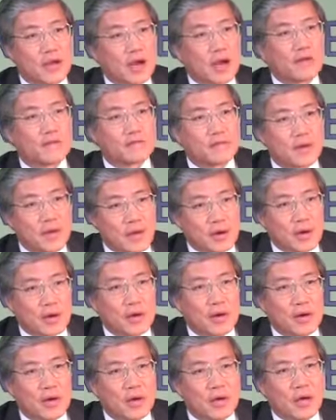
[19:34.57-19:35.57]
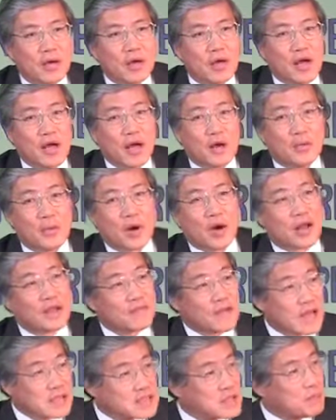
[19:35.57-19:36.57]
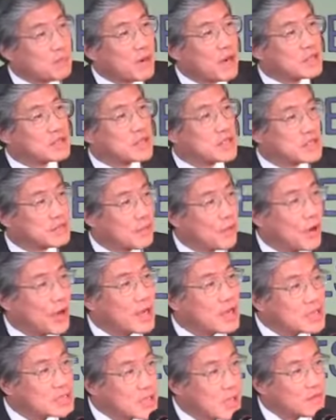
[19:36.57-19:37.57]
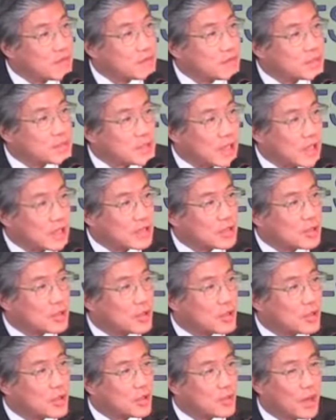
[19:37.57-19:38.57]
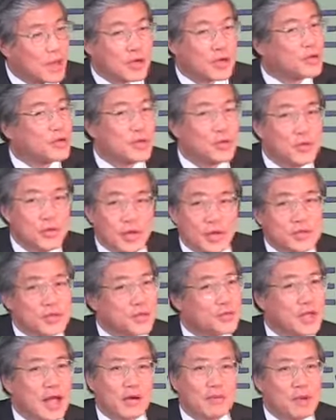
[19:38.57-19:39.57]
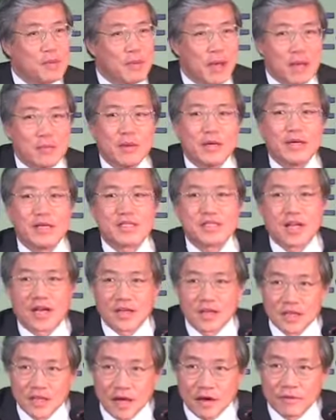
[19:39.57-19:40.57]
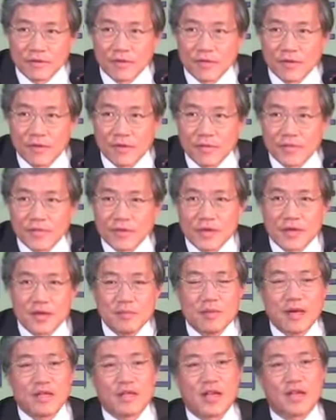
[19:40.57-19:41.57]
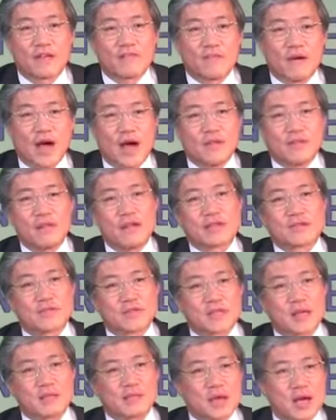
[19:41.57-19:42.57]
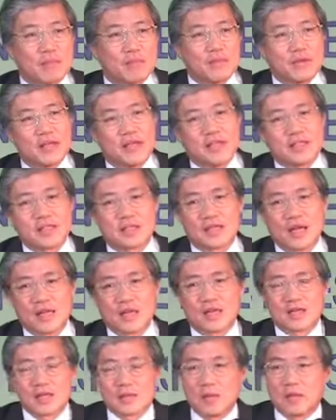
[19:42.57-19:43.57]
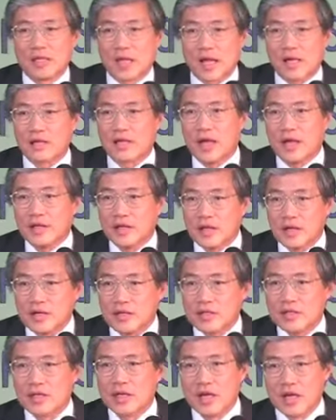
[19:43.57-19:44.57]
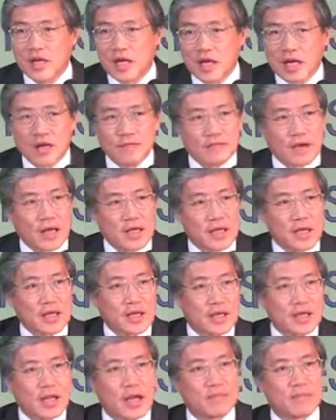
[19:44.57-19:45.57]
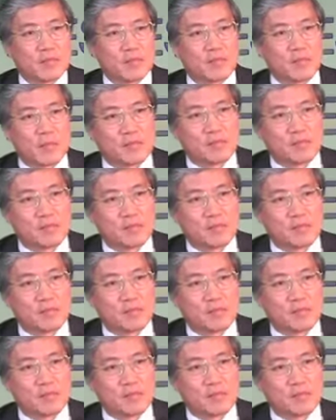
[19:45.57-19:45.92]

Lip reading: year after year? Well, if asset prices fall 87%, 1 or 2 years of debt repayment is not enough. It may take 5 years for some companies. Others may take 10 years. If you're unlucky enough